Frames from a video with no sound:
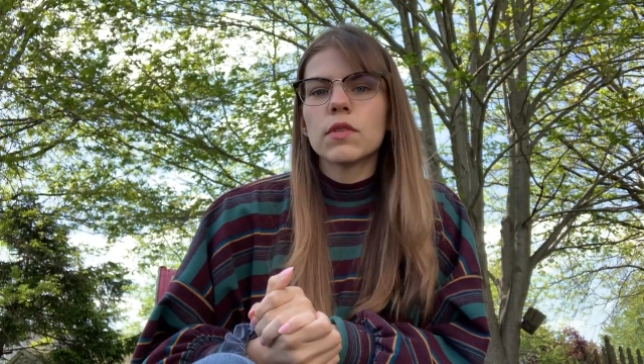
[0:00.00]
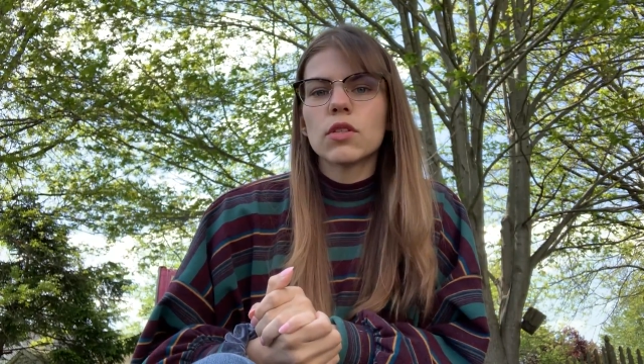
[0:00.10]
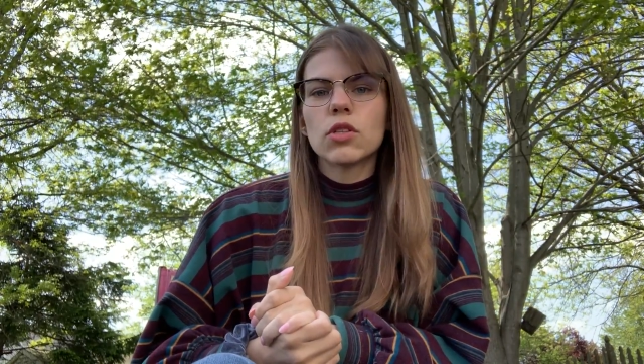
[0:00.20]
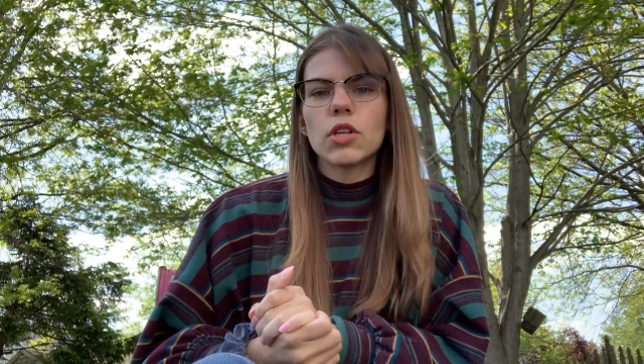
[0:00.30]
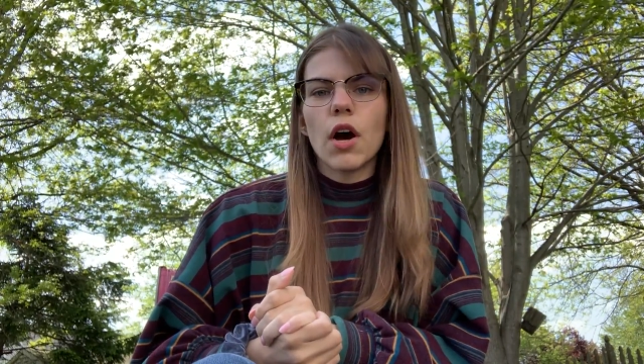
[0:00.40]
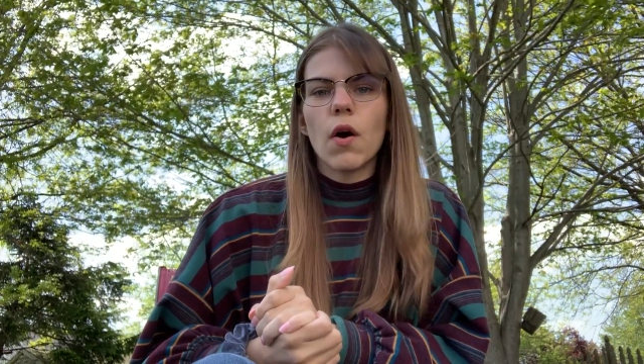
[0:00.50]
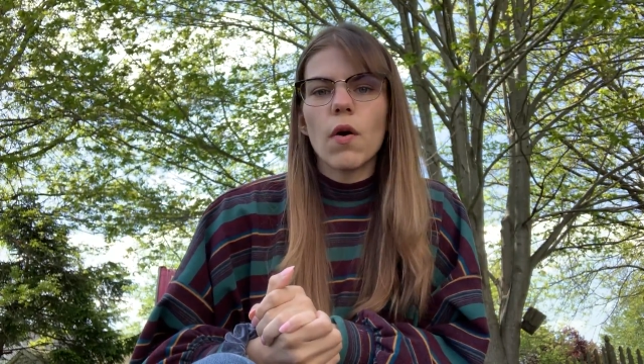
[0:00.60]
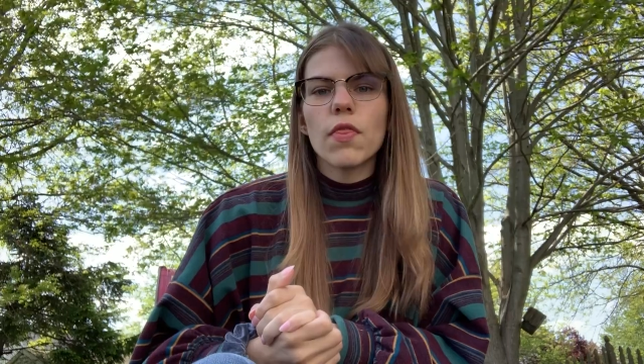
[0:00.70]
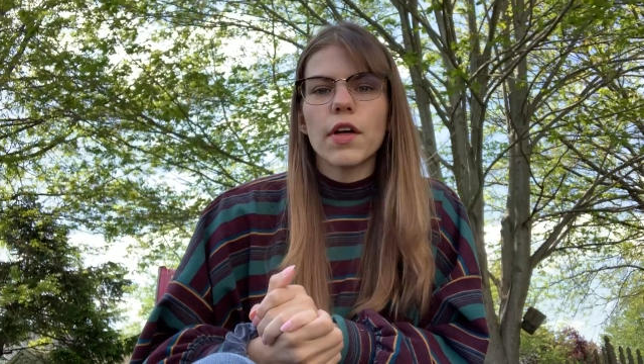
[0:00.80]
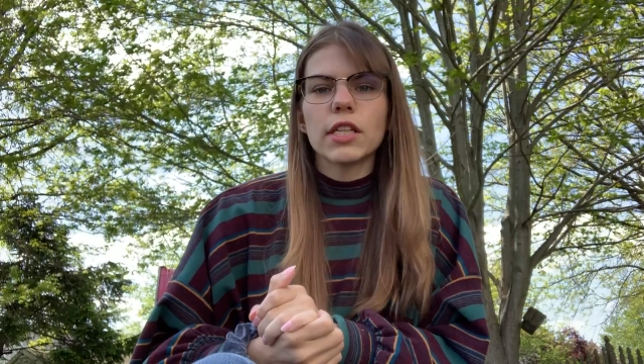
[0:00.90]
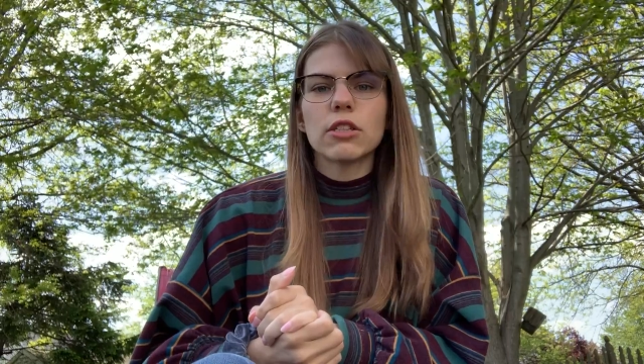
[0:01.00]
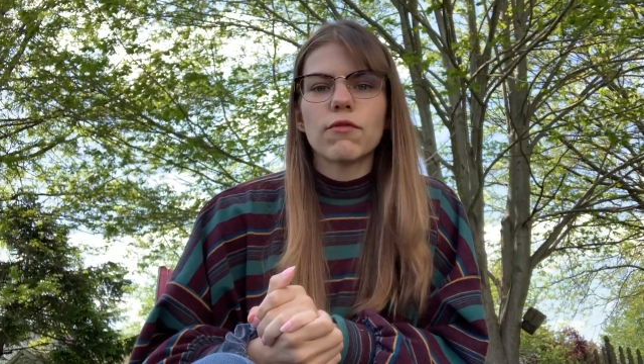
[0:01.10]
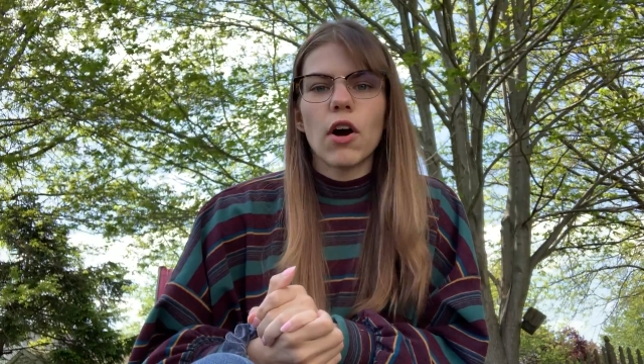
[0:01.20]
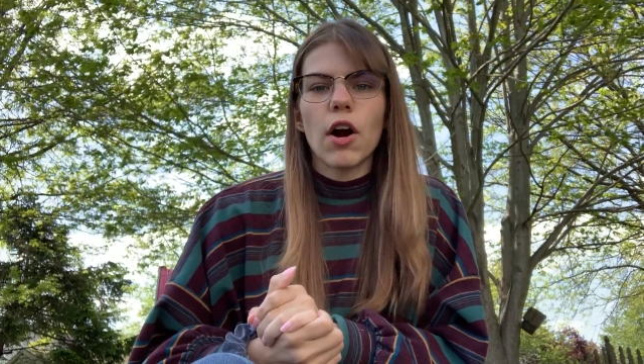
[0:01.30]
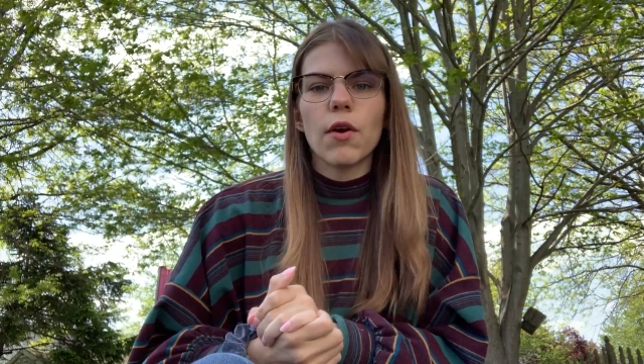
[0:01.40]
So thus
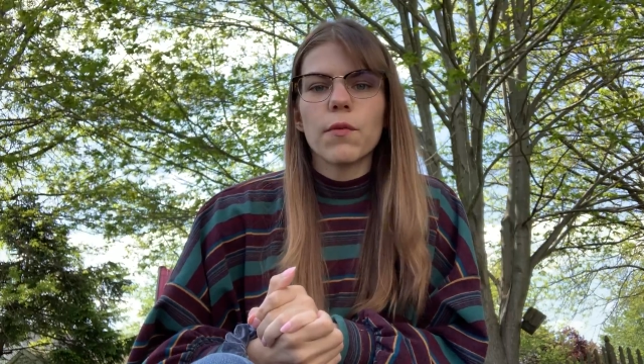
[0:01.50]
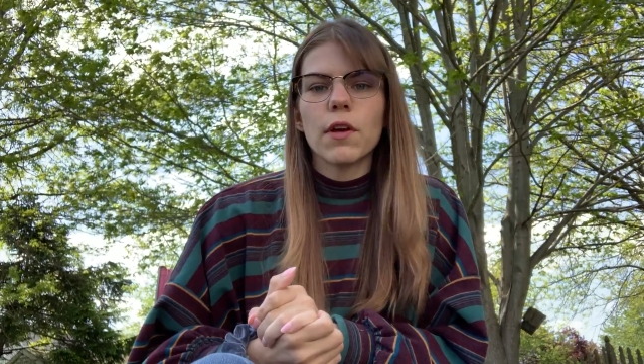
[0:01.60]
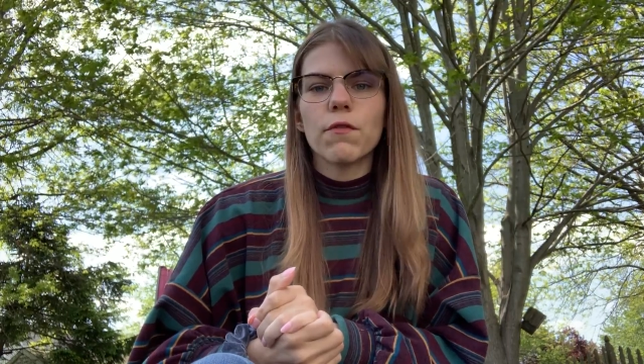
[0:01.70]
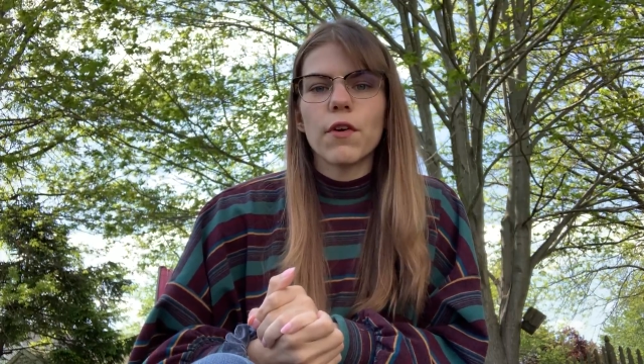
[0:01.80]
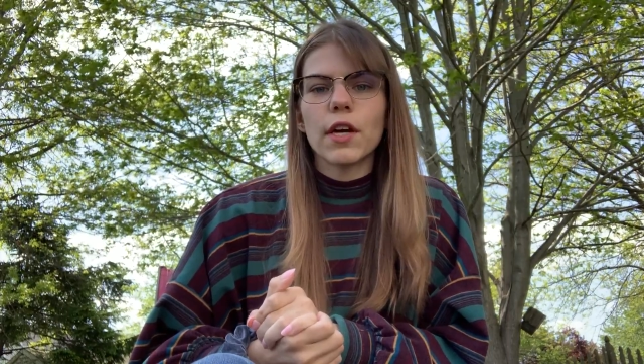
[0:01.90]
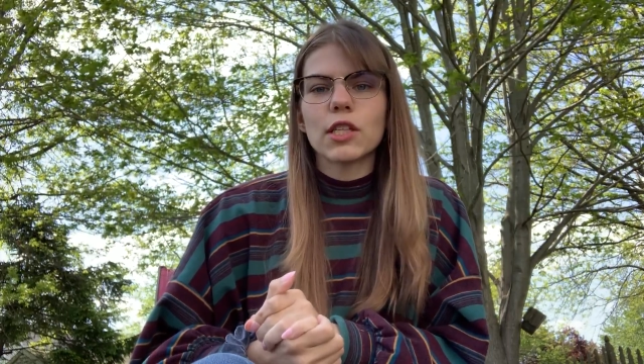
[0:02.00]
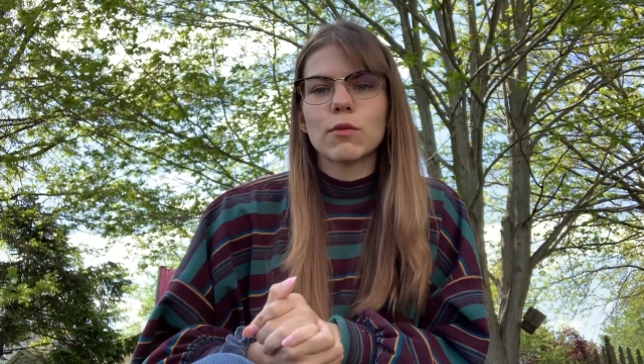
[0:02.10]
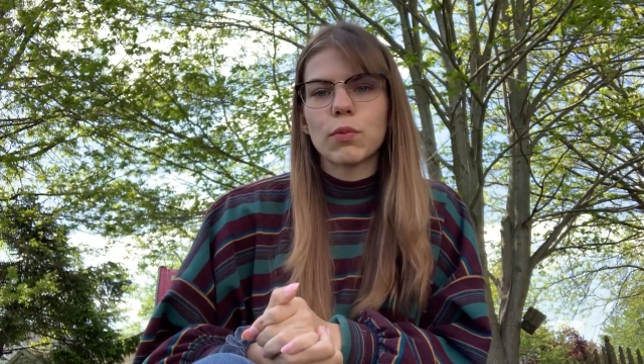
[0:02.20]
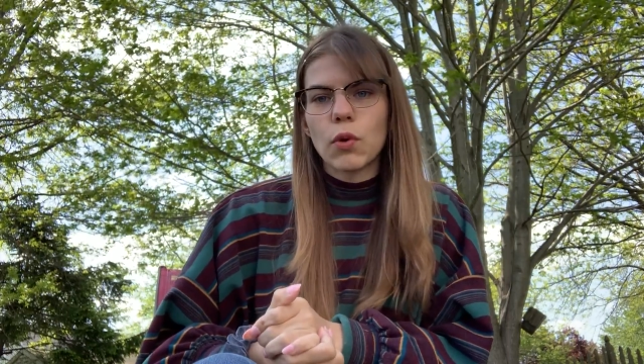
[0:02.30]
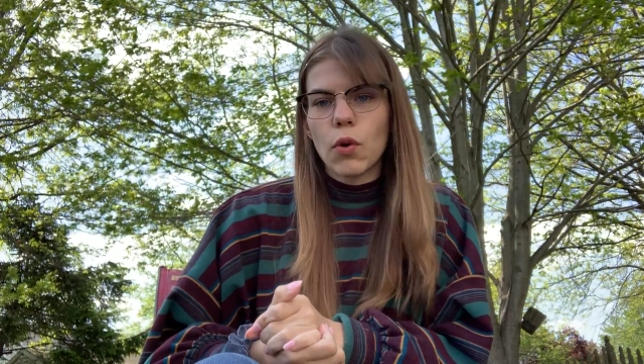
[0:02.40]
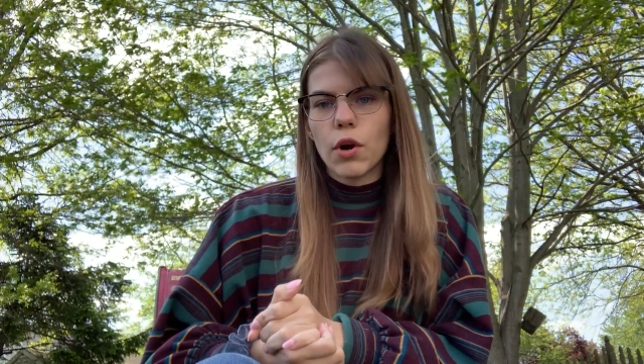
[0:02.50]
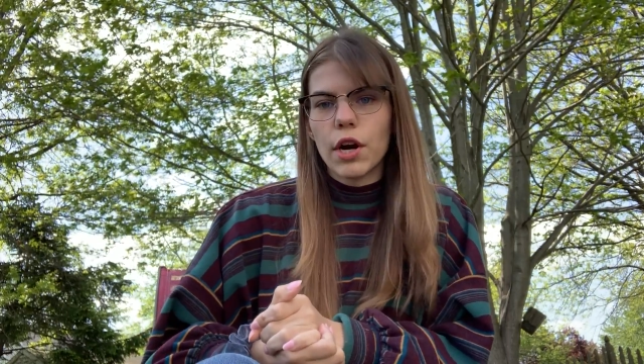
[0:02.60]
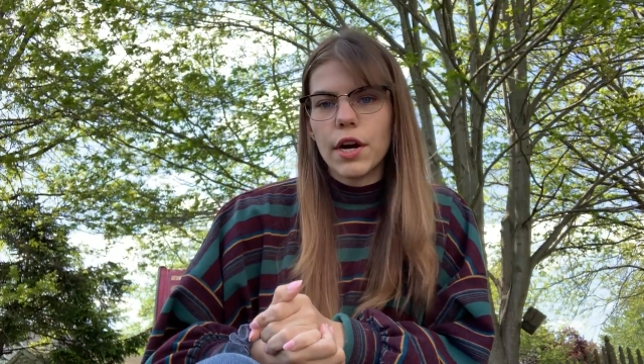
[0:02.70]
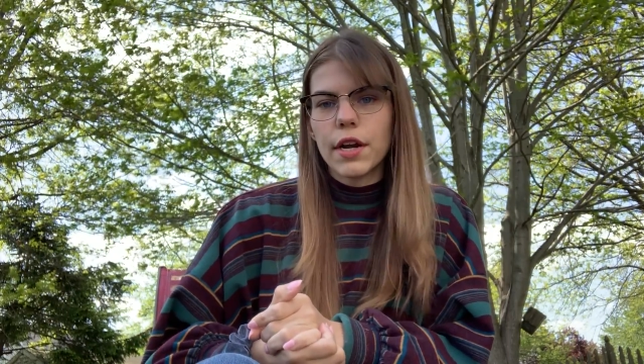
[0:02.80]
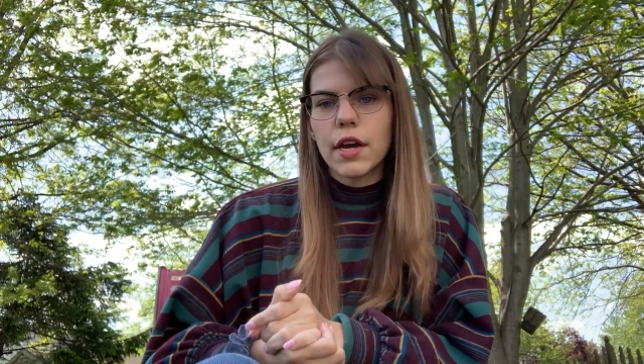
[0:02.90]
far we've
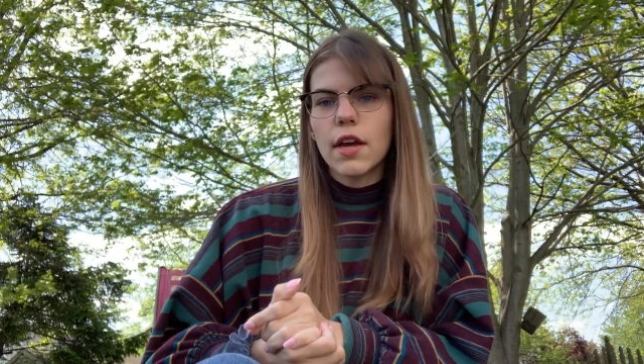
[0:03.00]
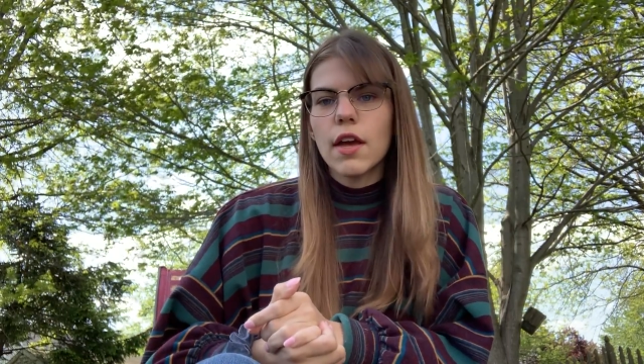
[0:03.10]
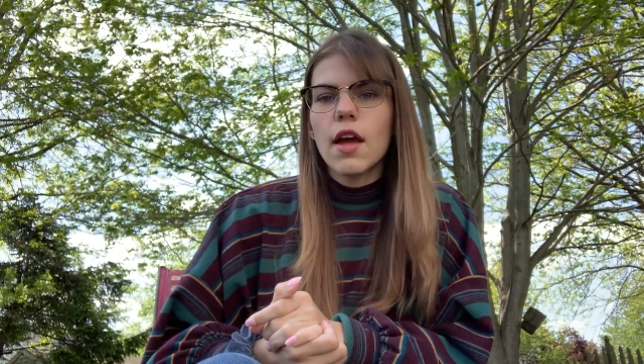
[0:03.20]
explored